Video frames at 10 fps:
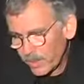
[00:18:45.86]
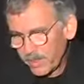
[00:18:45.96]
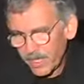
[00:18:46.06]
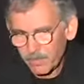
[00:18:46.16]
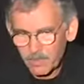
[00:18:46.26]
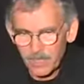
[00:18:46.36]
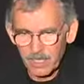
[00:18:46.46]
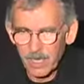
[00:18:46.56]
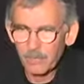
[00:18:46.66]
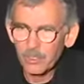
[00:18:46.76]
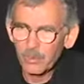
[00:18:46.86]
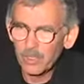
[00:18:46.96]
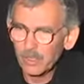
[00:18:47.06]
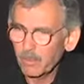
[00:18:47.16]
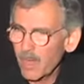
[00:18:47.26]
with the image, because I'm
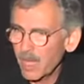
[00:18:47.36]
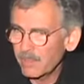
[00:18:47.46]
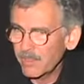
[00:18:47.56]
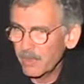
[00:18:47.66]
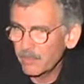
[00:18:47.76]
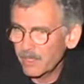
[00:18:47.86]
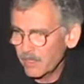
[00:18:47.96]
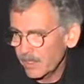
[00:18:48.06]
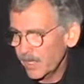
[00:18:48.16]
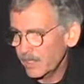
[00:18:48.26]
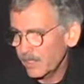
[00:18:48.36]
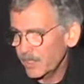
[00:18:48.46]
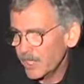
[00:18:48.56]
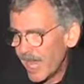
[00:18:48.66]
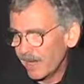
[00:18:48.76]
shooting the bottom of the airplane. It's in
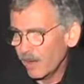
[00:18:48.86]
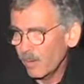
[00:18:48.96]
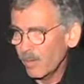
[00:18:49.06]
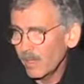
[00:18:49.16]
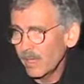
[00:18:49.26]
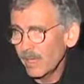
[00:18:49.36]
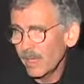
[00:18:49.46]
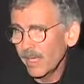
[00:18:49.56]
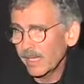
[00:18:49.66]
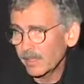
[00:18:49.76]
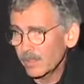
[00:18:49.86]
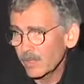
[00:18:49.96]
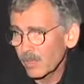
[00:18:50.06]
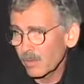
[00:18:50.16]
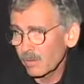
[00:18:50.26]
shadow. And
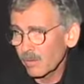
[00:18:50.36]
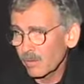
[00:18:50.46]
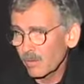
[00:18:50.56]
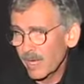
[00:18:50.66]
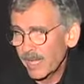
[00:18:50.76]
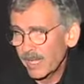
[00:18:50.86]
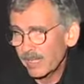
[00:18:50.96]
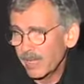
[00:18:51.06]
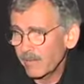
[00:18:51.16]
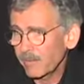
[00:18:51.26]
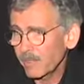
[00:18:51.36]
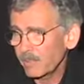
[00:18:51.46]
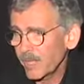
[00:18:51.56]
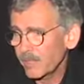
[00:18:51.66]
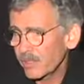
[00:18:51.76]
so when I get that
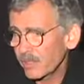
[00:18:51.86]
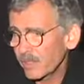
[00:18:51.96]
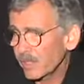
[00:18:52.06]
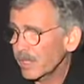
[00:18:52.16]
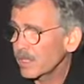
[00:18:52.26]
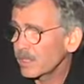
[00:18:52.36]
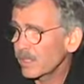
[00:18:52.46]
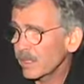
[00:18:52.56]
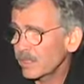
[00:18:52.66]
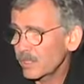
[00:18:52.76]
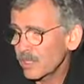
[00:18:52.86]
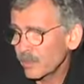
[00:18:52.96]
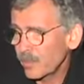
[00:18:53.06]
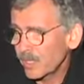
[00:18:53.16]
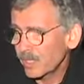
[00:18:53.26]
first picture, it's
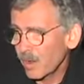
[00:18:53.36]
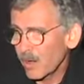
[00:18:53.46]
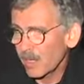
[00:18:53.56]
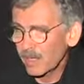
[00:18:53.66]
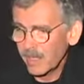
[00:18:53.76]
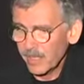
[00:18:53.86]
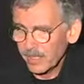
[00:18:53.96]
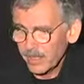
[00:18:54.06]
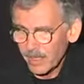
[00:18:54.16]
usually pretty dark. And